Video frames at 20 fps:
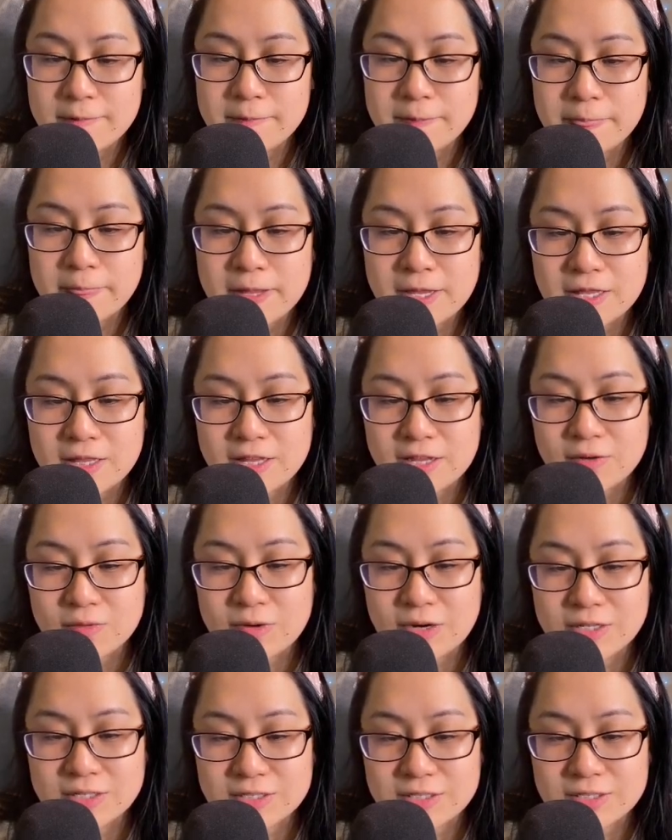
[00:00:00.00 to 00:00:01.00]
And then
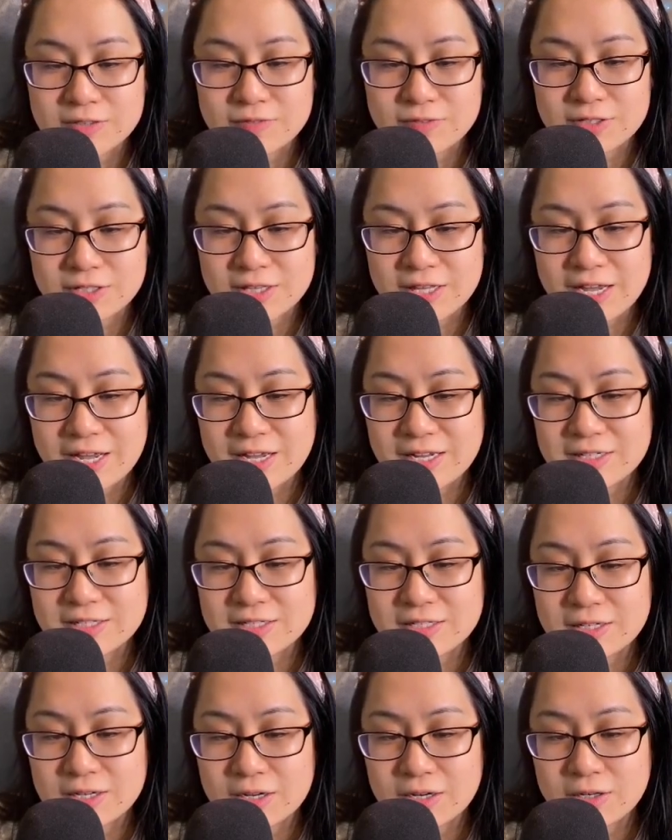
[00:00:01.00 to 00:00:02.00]
relative to that,
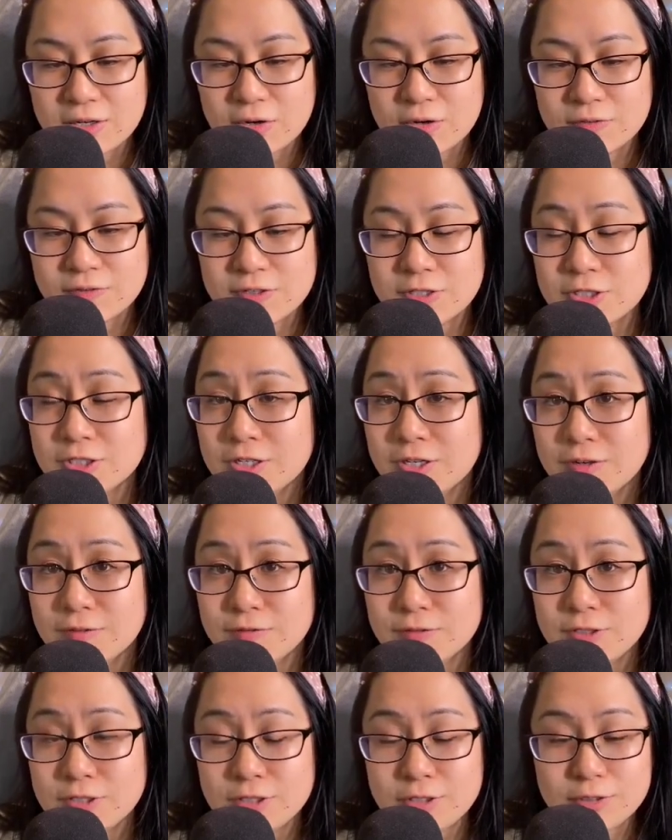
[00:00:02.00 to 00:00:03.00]
a coefficient of
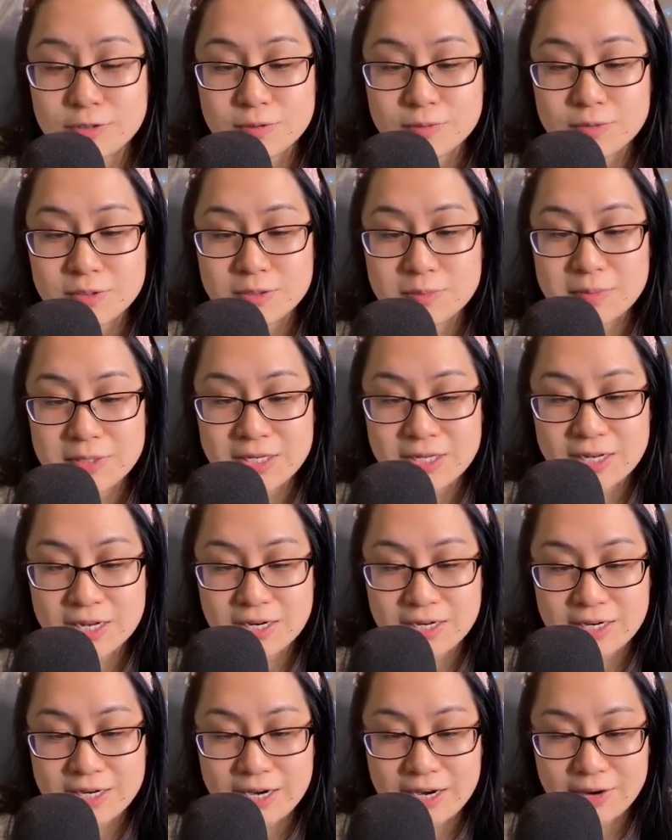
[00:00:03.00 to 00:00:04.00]
2 would be
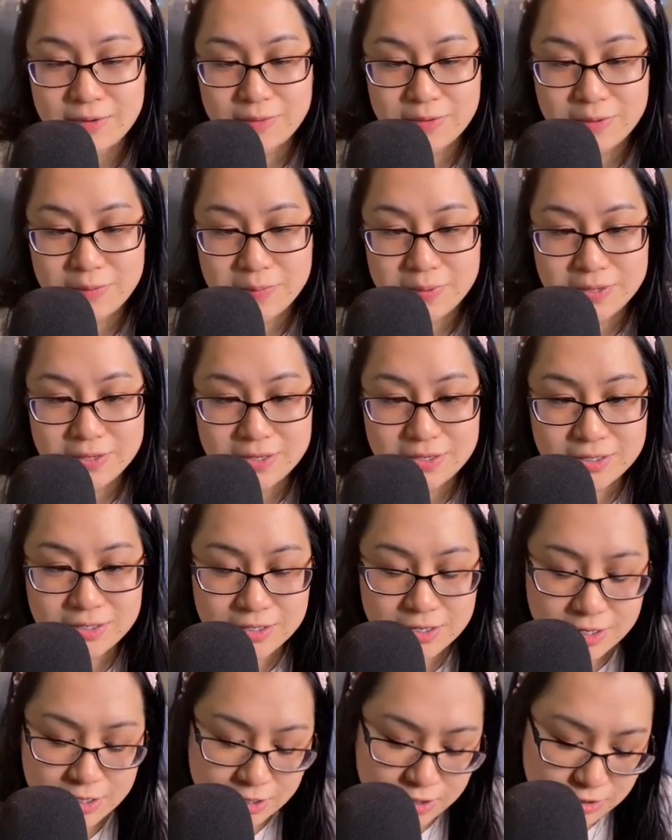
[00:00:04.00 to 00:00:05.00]
narrower.
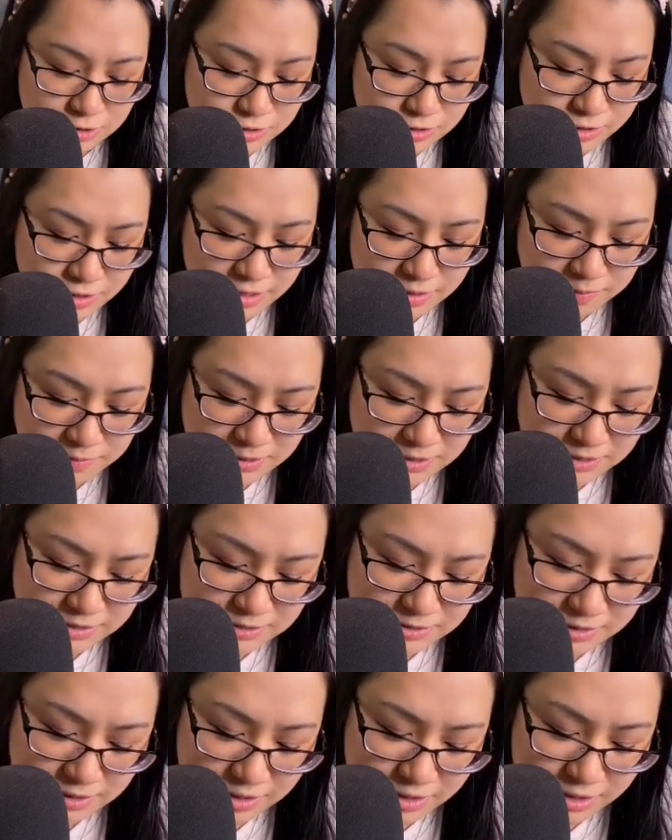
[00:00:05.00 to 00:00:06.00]
So that means
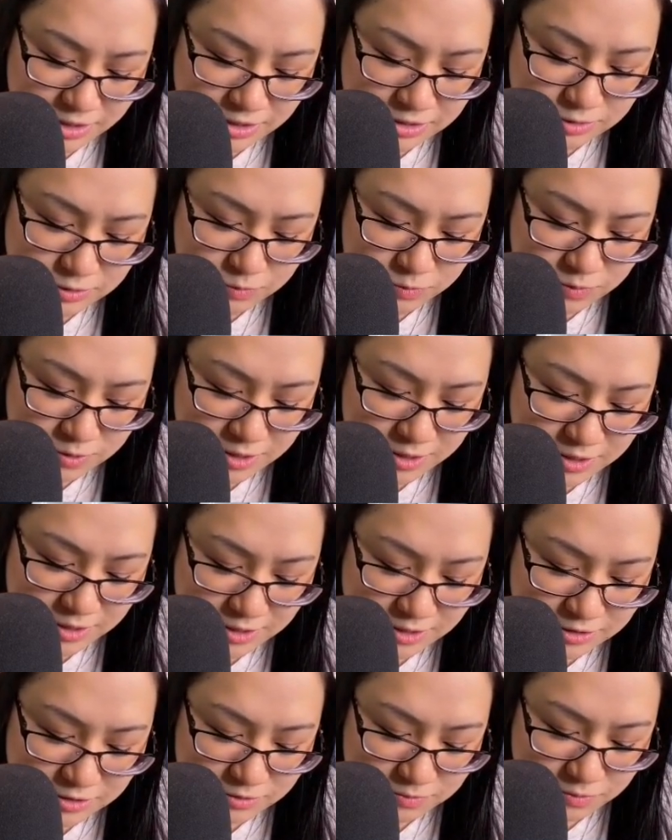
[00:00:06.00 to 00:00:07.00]
this one
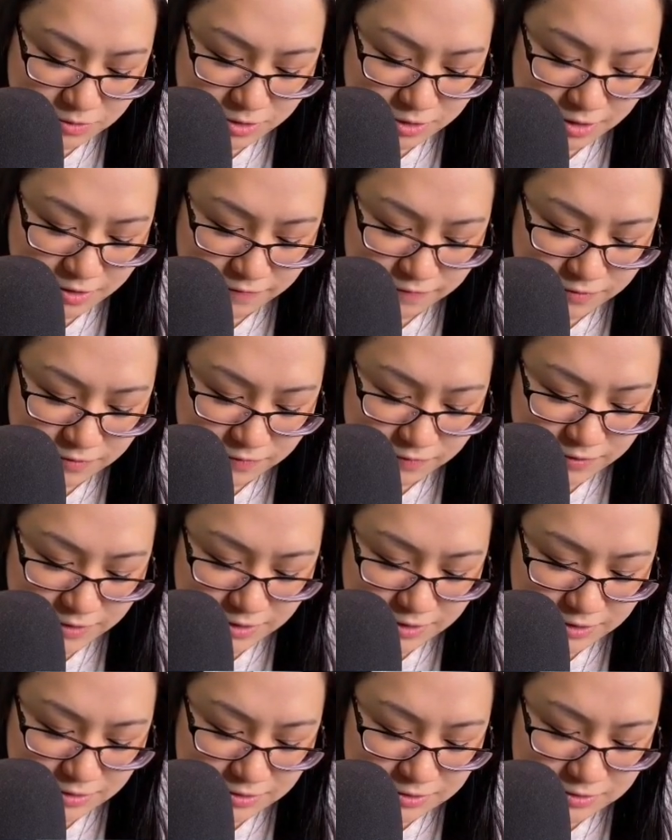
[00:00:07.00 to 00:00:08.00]
is our f of
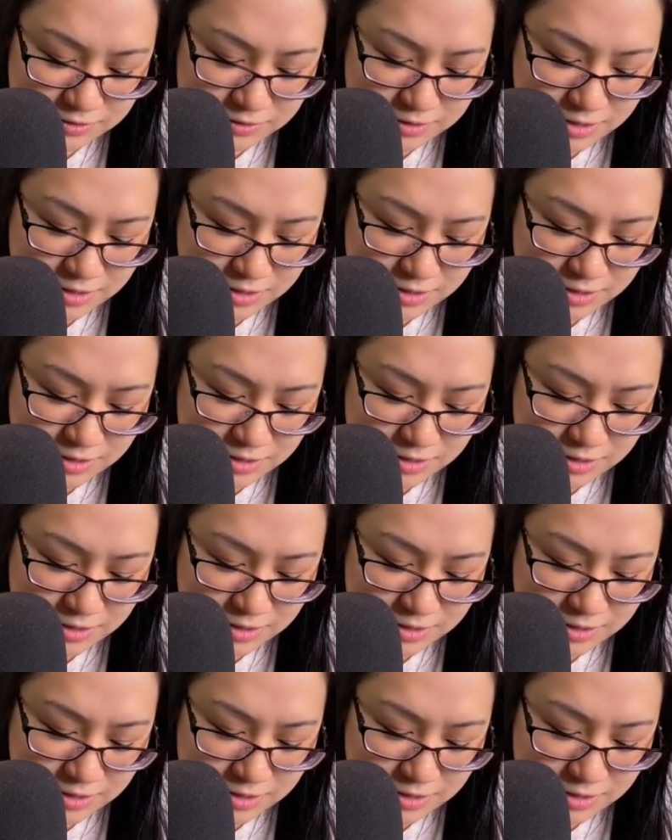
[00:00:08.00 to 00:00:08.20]
x,